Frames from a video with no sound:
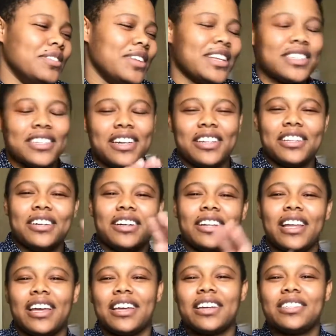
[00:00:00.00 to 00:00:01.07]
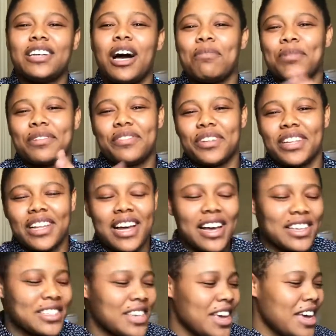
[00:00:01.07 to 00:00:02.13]
That's another topic for the
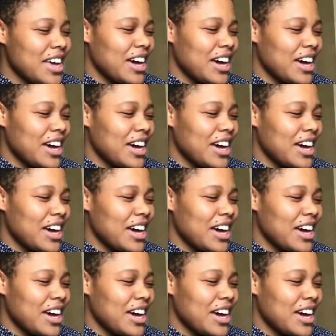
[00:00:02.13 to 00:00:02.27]
class.